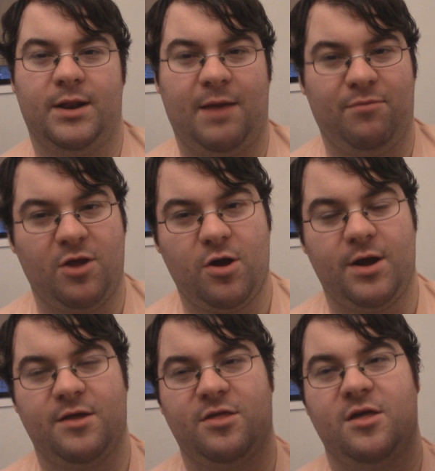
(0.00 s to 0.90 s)
named
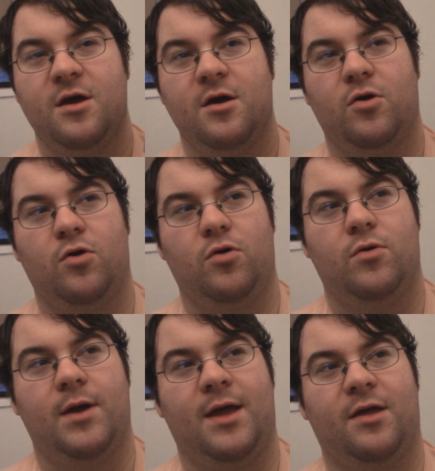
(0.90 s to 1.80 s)
Darius
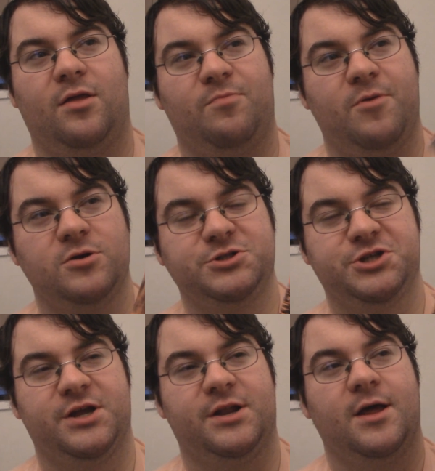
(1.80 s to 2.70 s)
who is
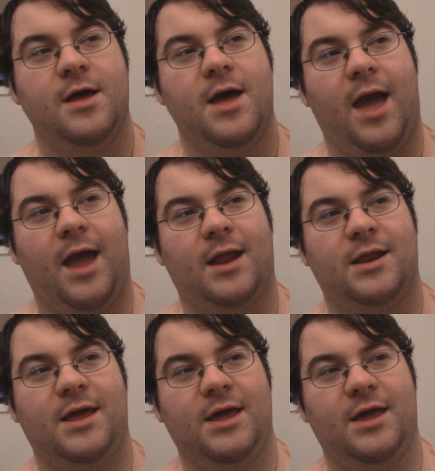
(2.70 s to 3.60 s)
Persian, and
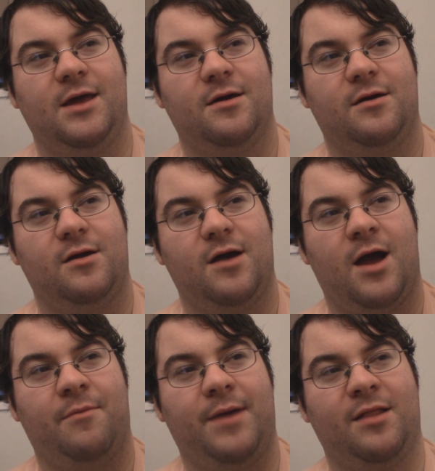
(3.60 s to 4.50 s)
he
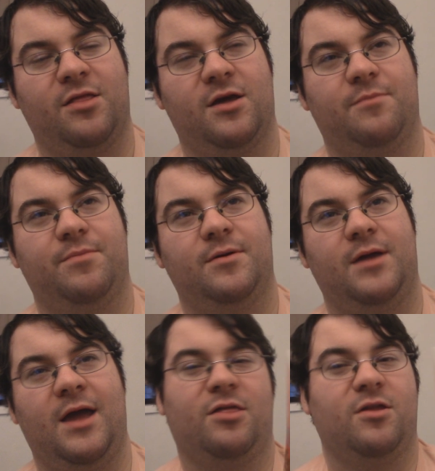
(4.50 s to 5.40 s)

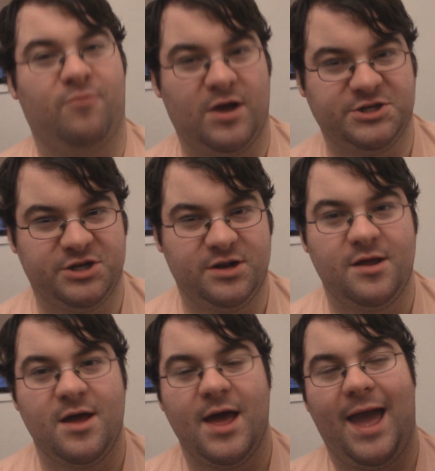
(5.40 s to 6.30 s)
has depression,
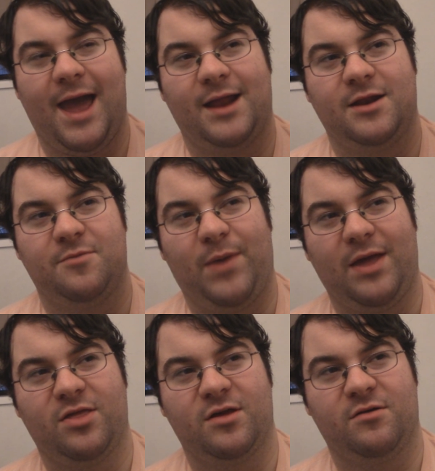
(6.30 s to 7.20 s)
and
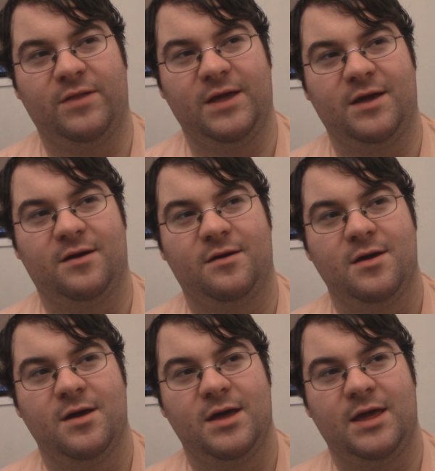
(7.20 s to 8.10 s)
basically
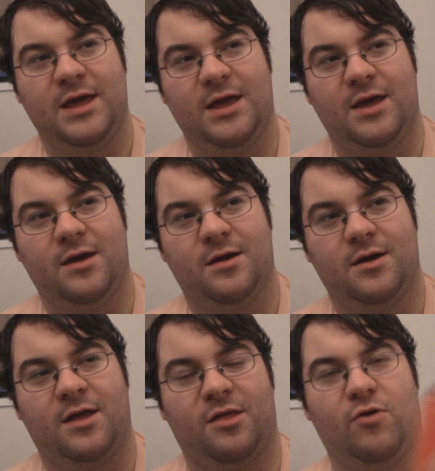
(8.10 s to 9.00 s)

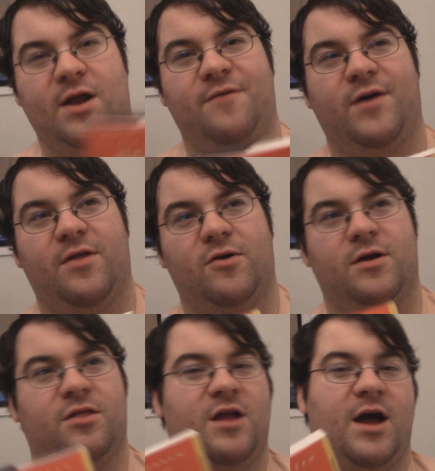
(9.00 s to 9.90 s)
his grandfather
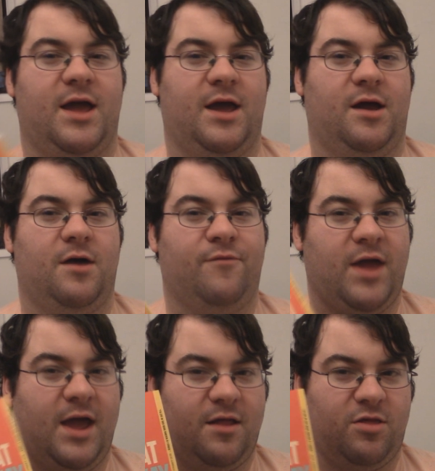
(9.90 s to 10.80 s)
is dying of
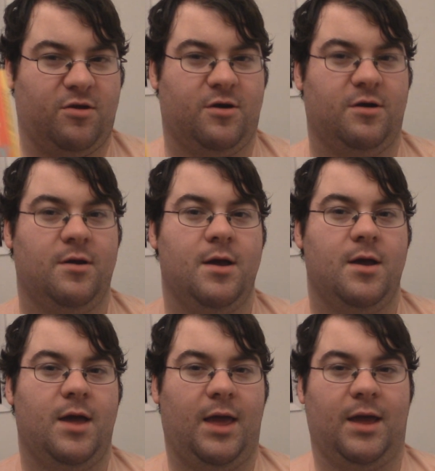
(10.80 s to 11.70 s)
cancer
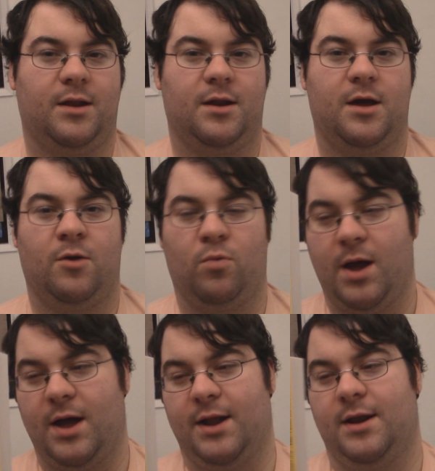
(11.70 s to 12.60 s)
in
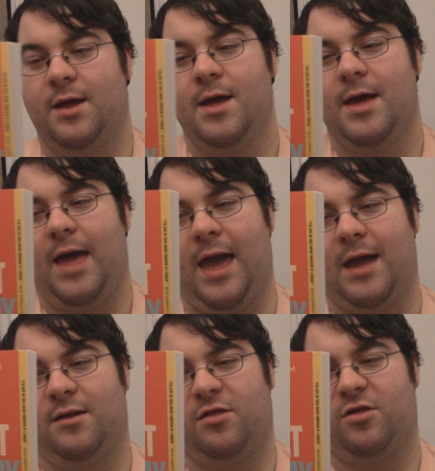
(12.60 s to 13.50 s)
Iran.
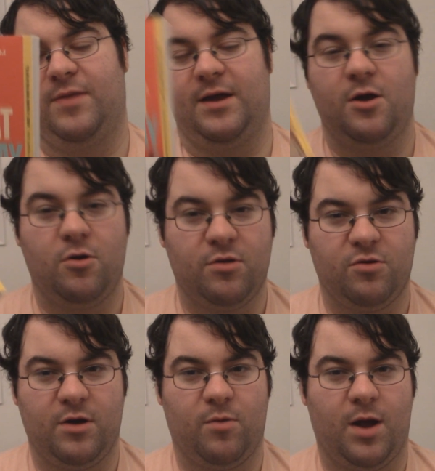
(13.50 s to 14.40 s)
And so they go
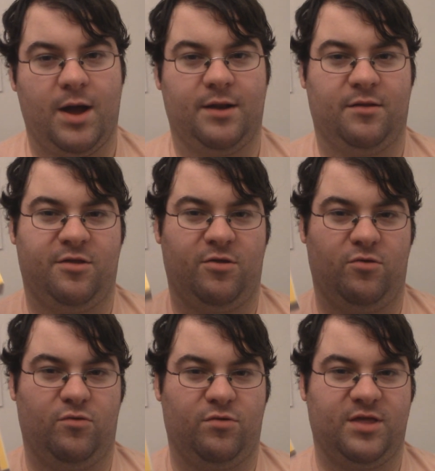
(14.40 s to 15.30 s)
to Iran
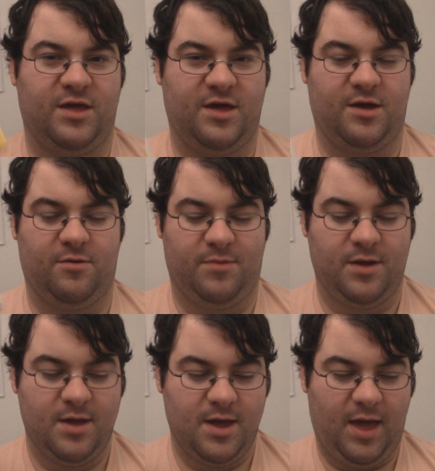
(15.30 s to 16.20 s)
to see him,
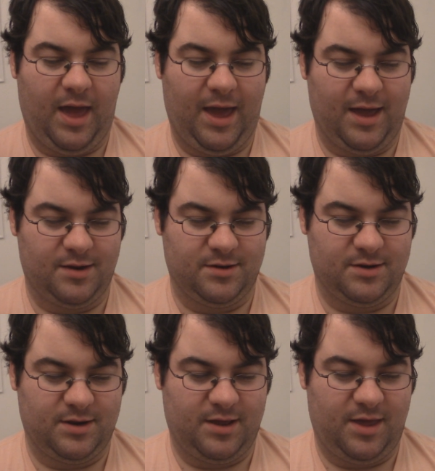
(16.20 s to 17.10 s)

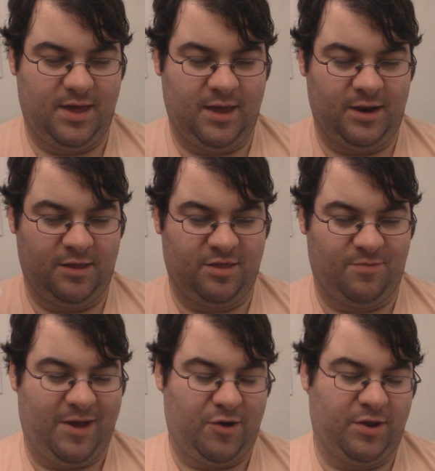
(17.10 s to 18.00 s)
and it is
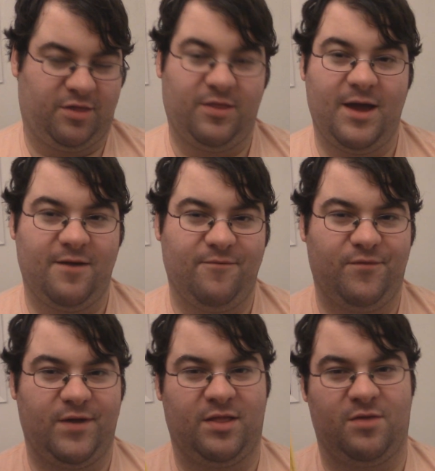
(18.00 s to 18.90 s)
about his
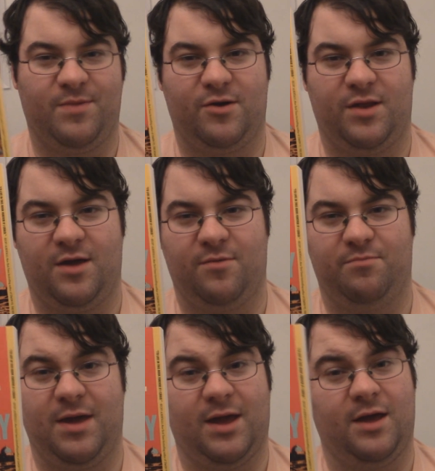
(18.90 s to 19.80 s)
life, it's about
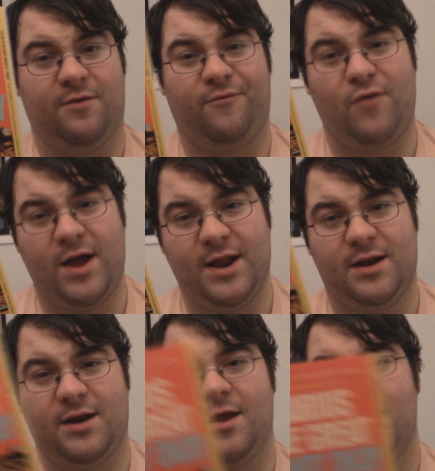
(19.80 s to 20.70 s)
him making a
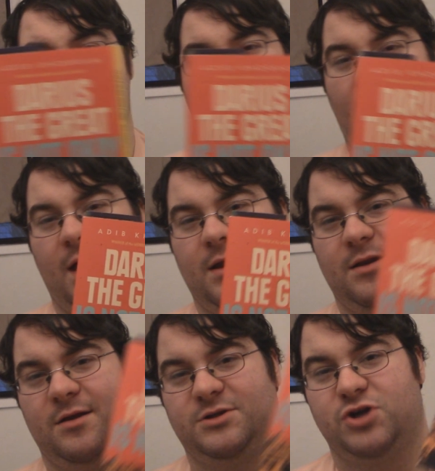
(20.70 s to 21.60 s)
friend,
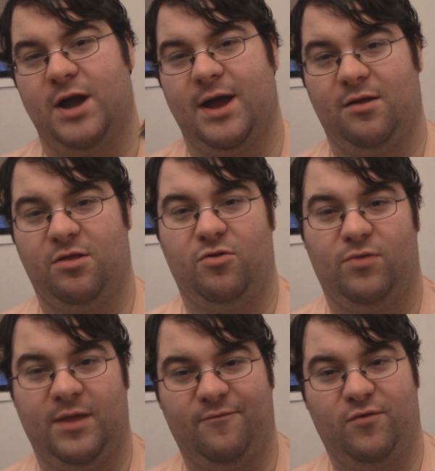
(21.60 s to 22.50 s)
and trying to
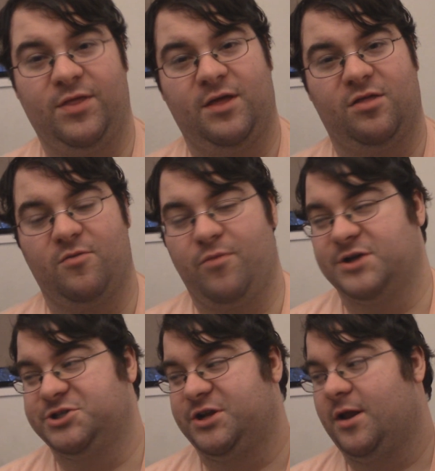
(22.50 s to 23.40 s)
live with his
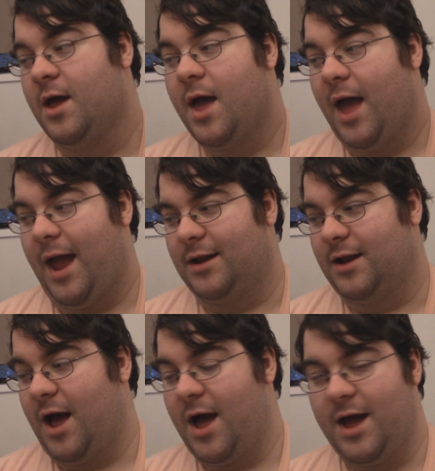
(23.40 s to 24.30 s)
depression. And
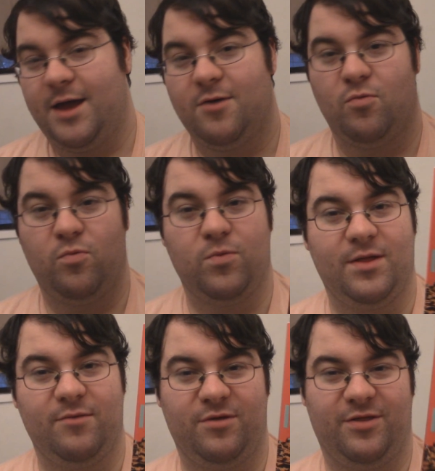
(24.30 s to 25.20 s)
I
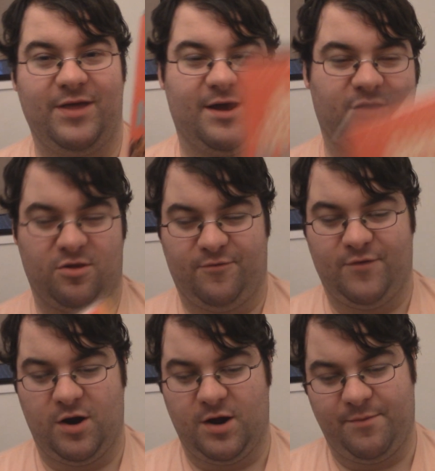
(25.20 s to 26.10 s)
really, really like it so
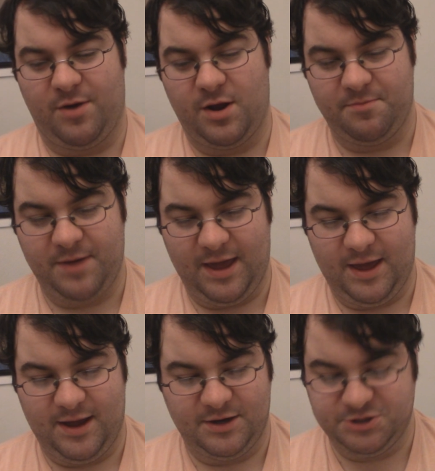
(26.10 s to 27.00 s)
far. I'm on
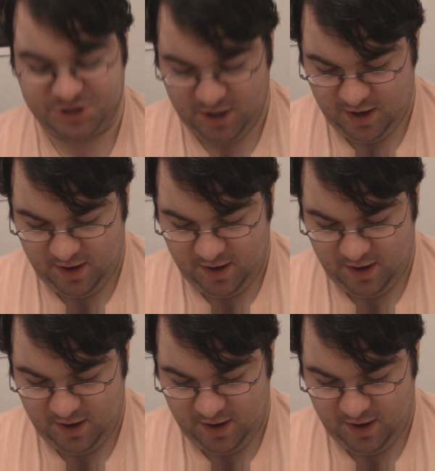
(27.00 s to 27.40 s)
page